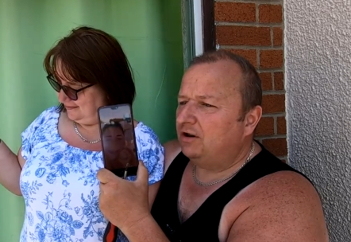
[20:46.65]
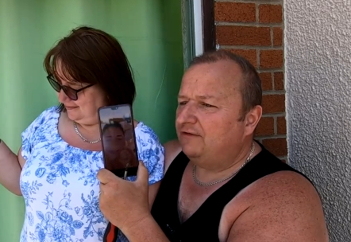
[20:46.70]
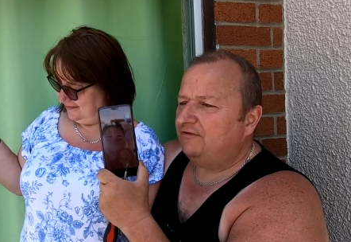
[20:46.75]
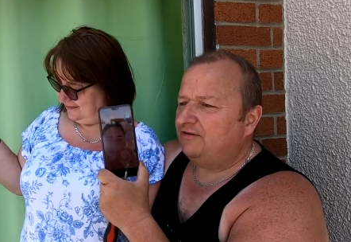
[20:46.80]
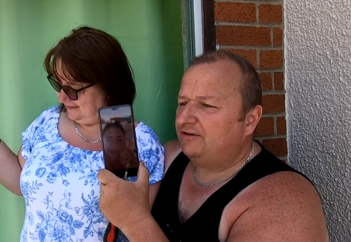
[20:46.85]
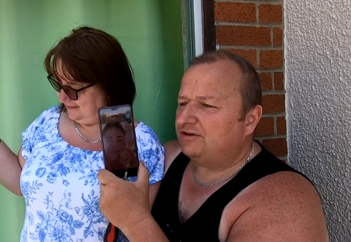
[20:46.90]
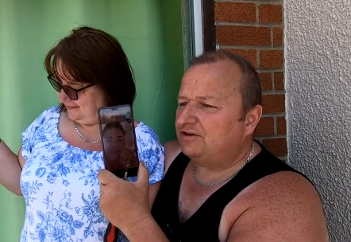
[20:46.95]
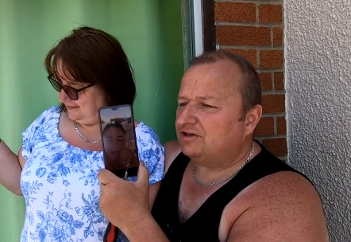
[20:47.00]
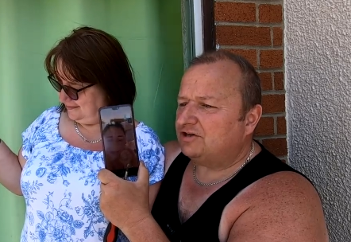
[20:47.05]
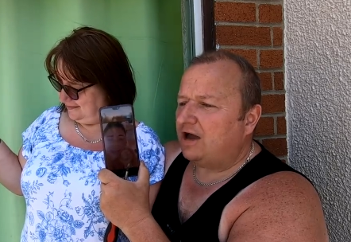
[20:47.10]

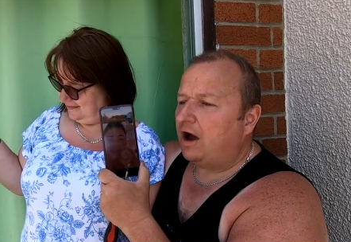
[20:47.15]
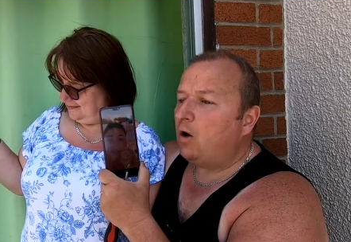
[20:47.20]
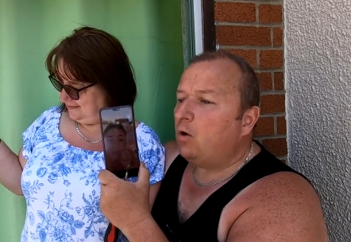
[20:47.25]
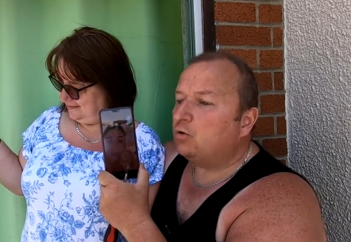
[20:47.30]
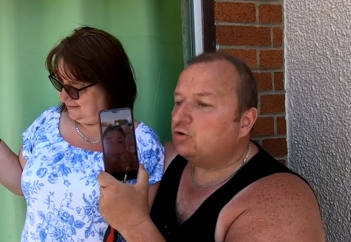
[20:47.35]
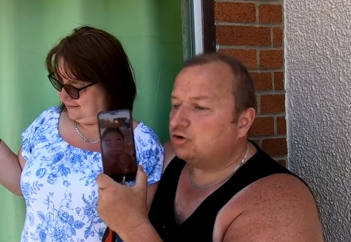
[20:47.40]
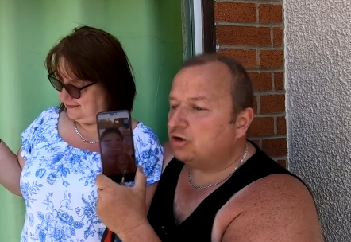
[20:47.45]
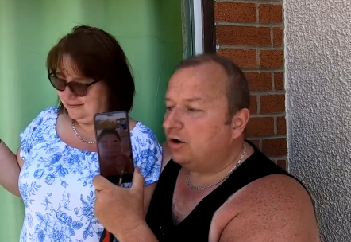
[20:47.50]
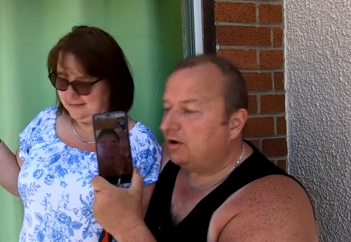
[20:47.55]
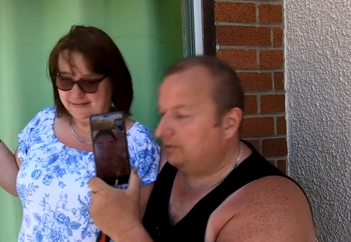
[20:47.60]
Speaker 1: anything to say?
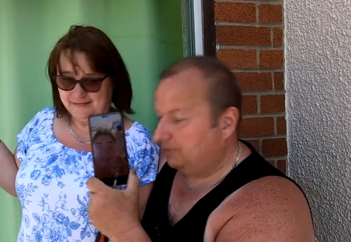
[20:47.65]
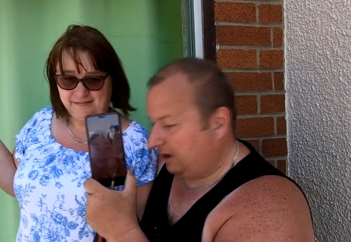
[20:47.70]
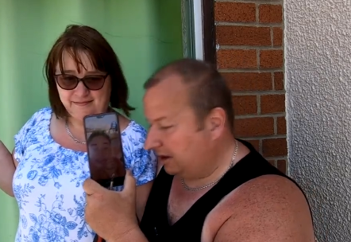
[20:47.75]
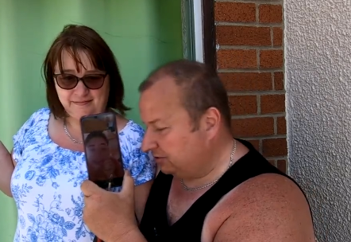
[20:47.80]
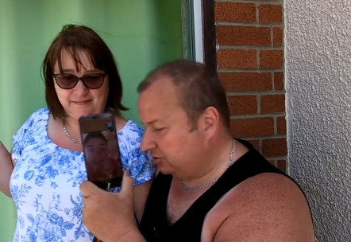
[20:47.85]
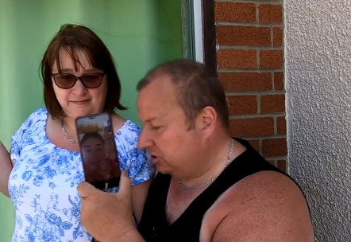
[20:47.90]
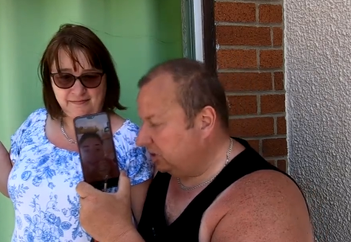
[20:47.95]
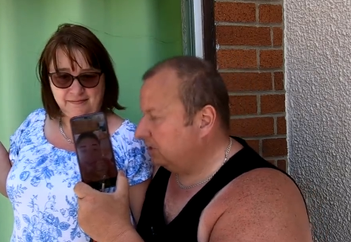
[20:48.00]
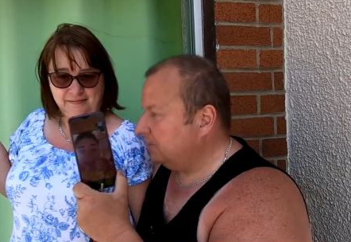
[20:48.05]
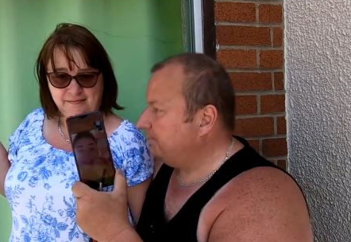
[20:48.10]
Oh, show, go
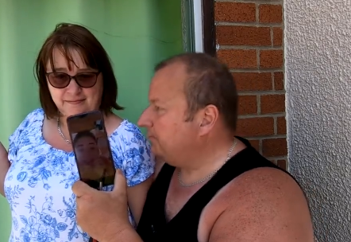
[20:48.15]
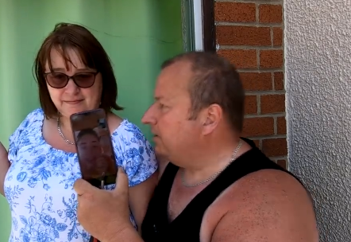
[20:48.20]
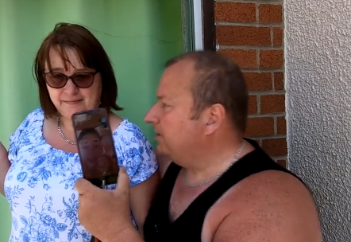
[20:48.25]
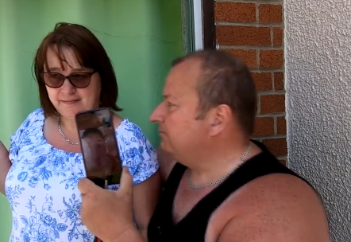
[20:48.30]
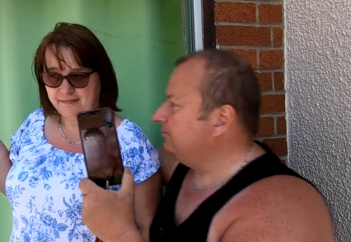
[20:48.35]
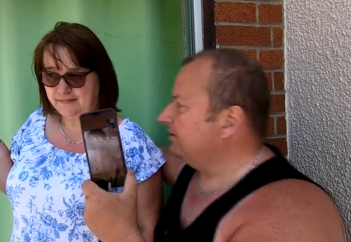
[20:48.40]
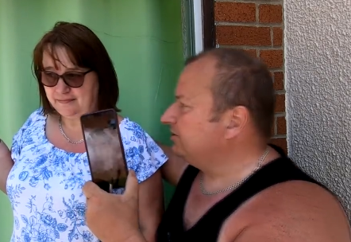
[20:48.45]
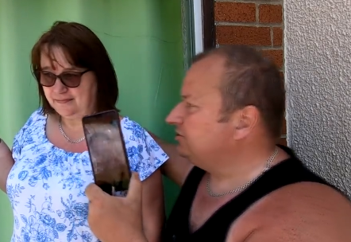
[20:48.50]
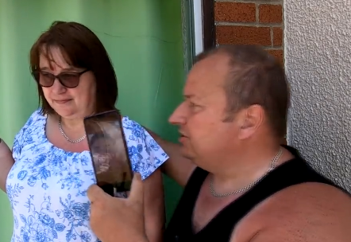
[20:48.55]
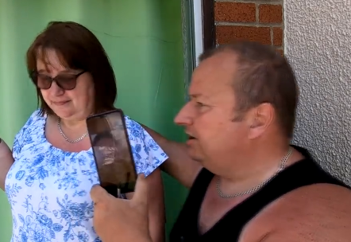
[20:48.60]
and show the
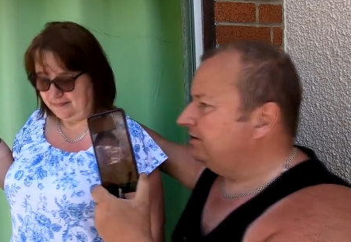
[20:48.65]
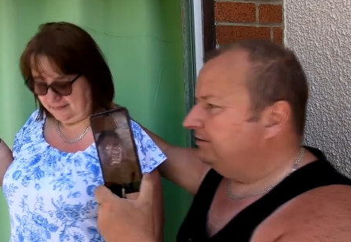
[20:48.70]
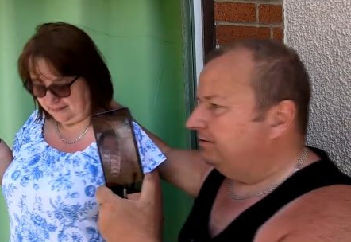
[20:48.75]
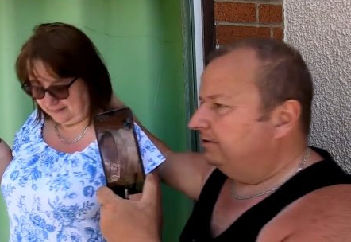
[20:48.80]
boomerang, shall?